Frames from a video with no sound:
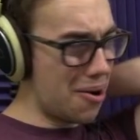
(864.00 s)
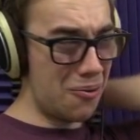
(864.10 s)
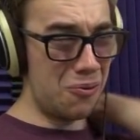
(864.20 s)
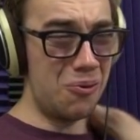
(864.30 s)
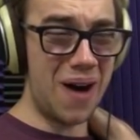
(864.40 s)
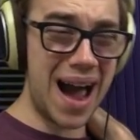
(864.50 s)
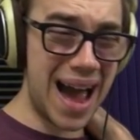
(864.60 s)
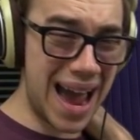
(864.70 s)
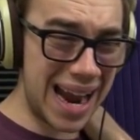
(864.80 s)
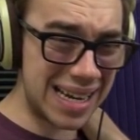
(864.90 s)

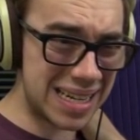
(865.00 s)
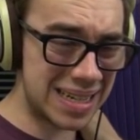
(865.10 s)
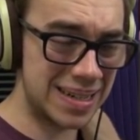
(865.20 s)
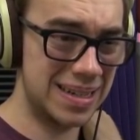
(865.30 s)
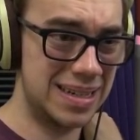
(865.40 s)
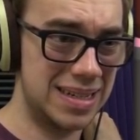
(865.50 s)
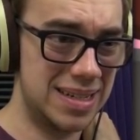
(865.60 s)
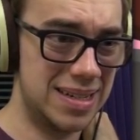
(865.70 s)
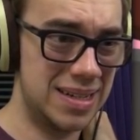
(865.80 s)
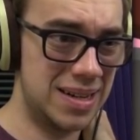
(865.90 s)
What?
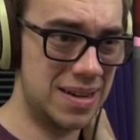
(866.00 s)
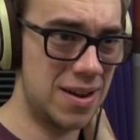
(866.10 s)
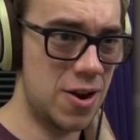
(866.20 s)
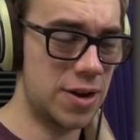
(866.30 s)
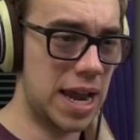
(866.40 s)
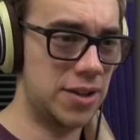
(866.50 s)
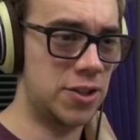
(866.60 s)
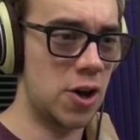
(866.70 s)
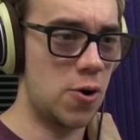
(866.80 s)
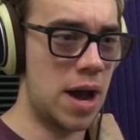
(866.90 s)
Okay,
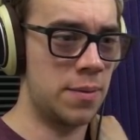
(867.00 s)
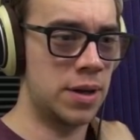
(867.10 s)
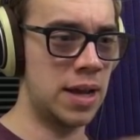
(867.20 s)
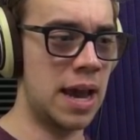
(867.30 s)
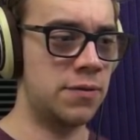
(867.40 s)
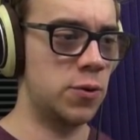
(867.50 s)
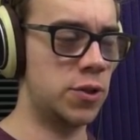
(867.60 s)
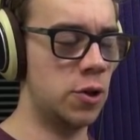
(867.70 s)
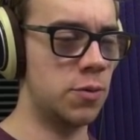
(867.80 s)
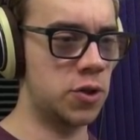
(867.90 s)
so I'm gonna have to
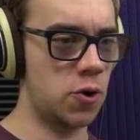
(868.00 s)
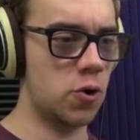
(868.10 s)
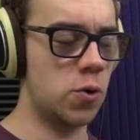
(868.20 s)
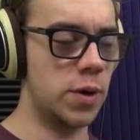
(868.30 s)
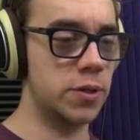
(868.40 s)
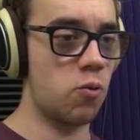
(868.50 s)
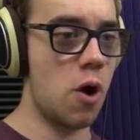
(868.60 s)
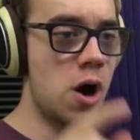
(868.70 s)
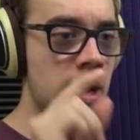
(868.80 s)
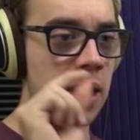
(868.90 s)
assume the circle one's
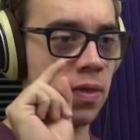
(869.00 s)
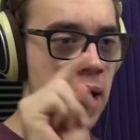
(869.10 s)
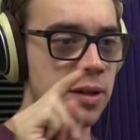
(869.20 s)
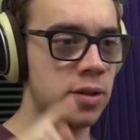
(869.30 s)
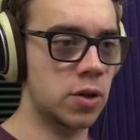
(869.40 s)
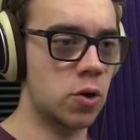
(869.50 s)
wrong, and that's the